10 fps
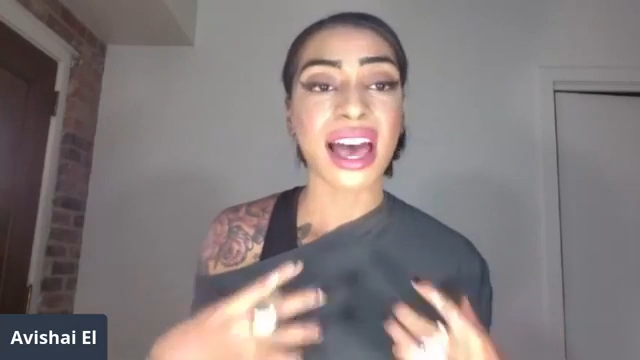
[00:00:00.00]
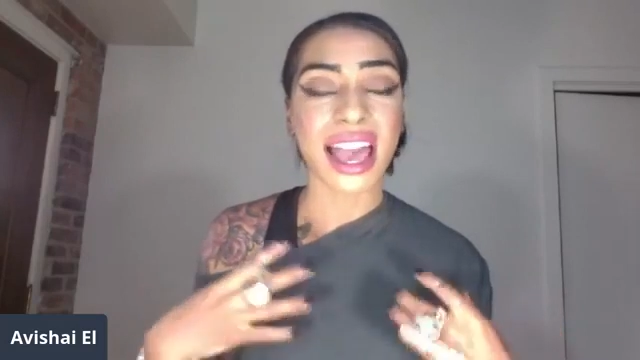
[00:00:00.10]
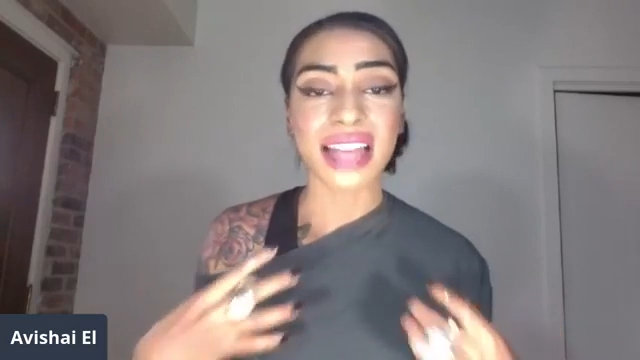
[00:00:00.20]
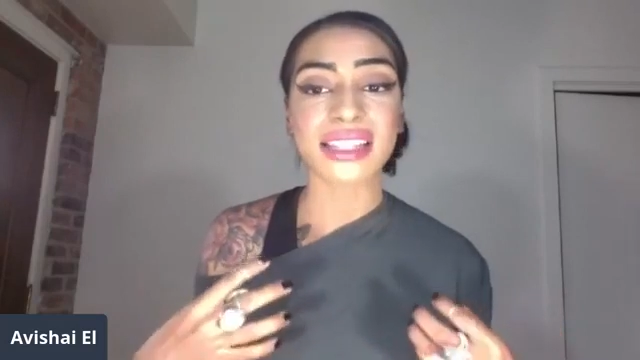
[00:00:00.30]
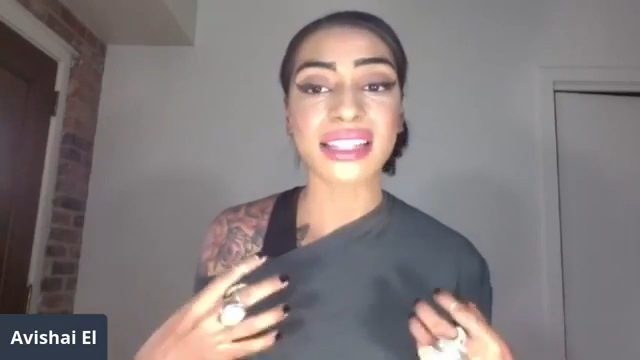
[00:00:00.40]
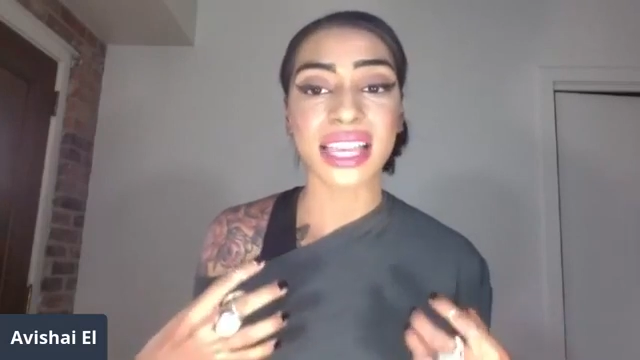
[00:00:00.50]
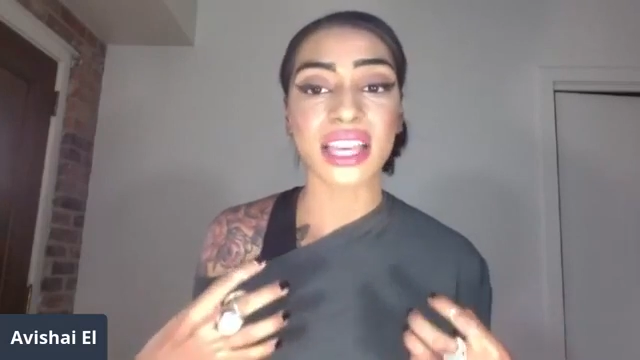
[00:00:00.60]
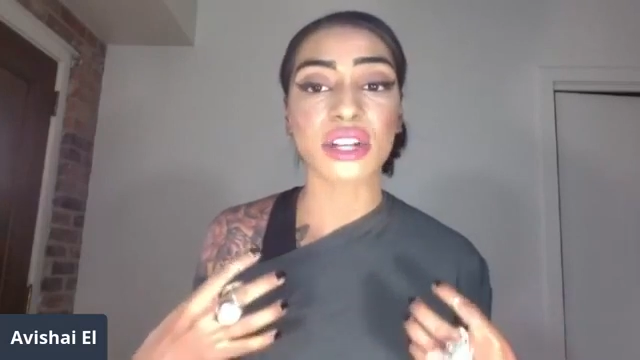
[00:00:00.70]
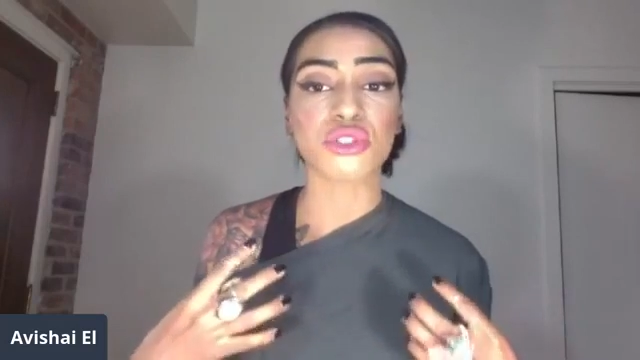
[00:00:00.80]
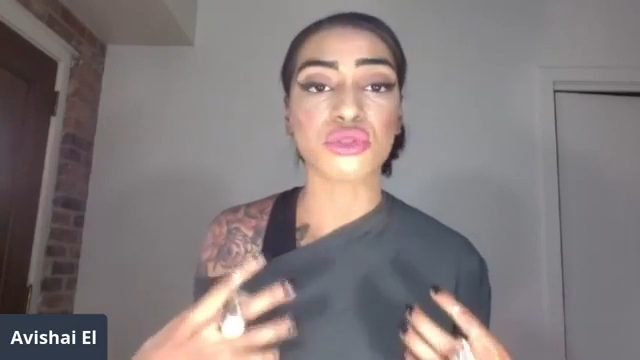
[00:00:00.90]
I had to
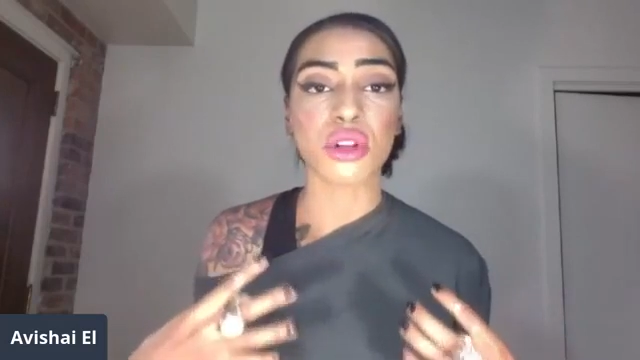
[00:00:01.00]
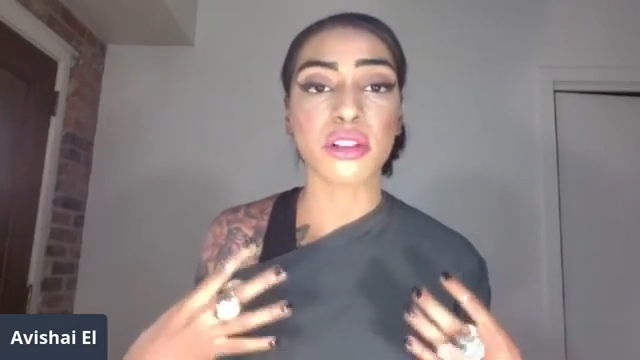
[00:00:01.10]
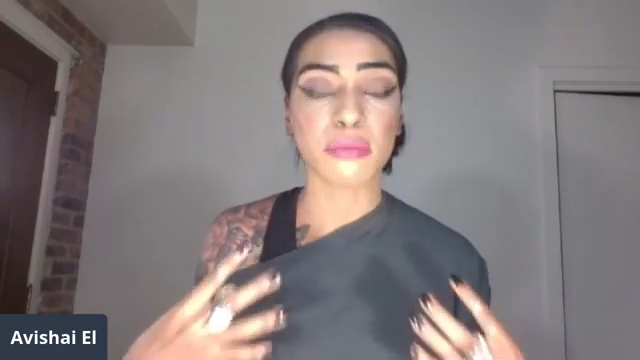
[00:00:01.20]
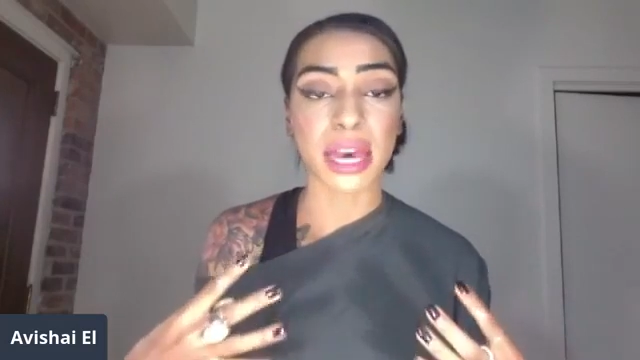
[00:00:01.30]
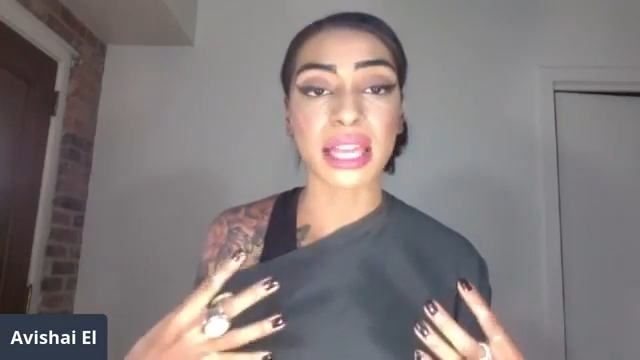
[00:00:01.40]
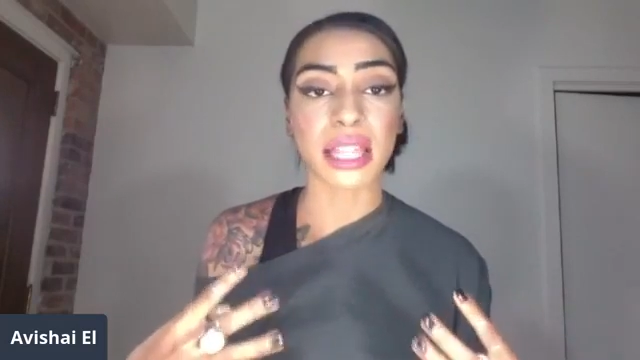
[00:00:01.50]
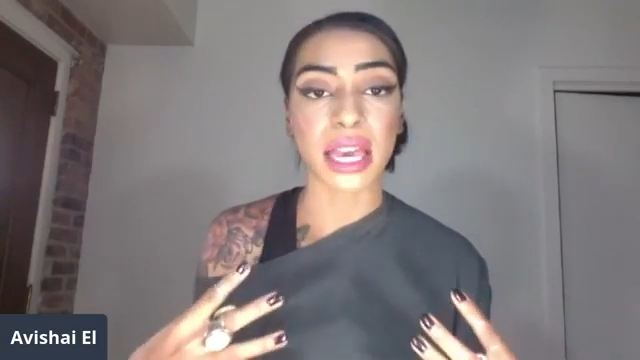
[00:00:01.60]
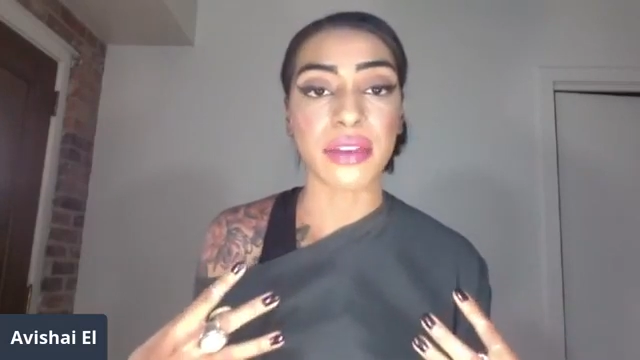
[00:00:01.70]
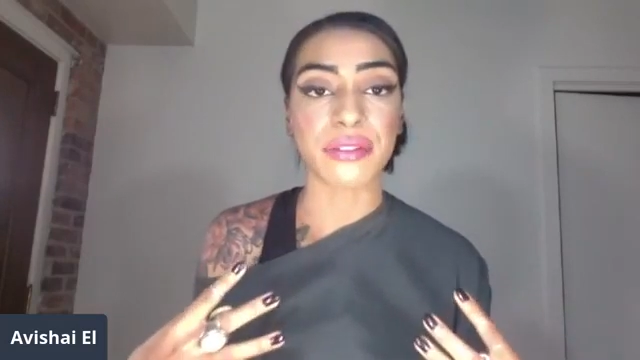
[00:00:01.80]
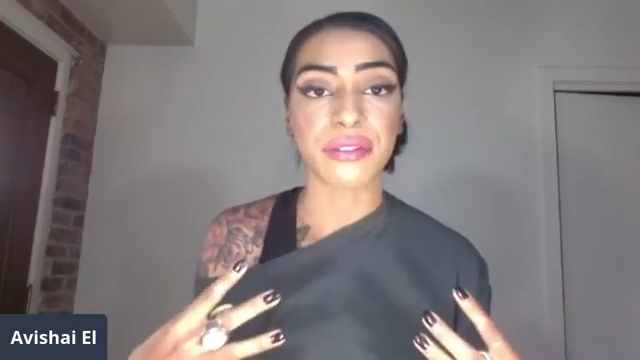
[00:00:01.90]
take control of my
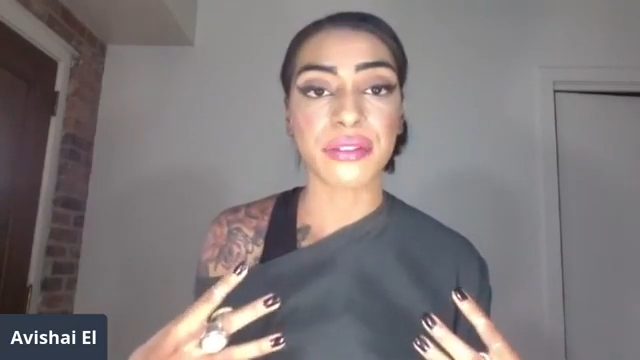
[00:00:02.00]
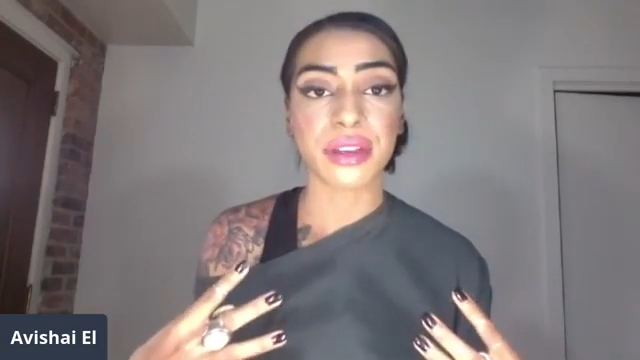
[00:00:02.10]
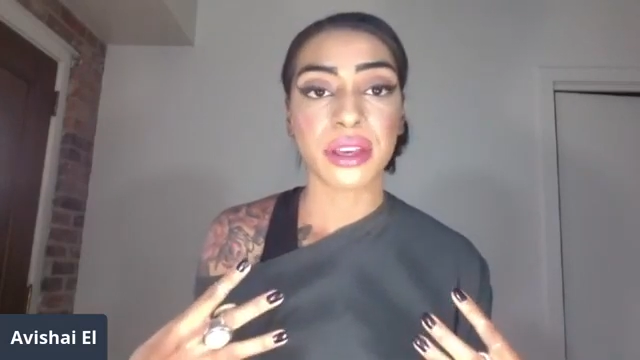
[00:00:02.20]
life.